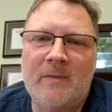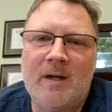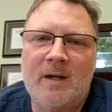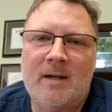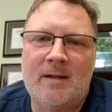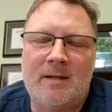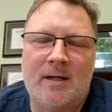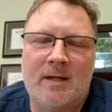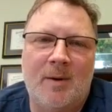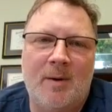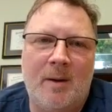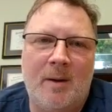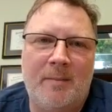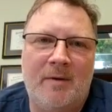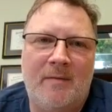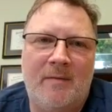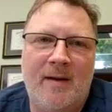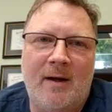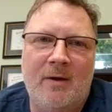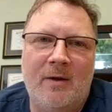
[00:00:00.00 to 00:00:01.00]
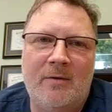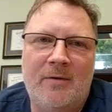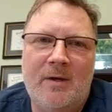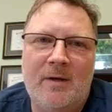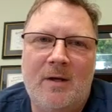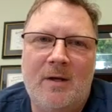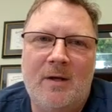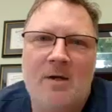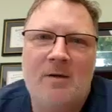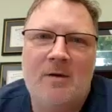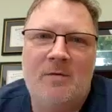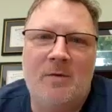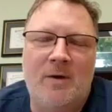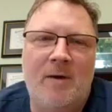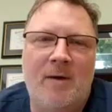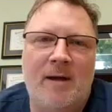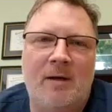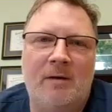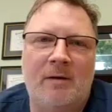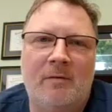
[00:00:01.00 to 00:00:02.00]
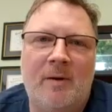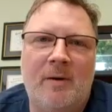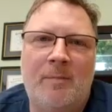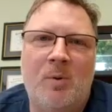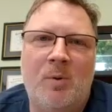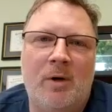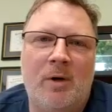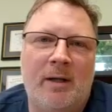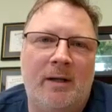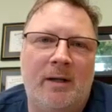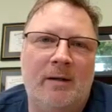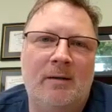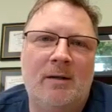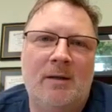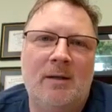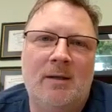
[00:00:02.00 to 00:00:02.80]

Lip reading: the Department of Health through the regular reporting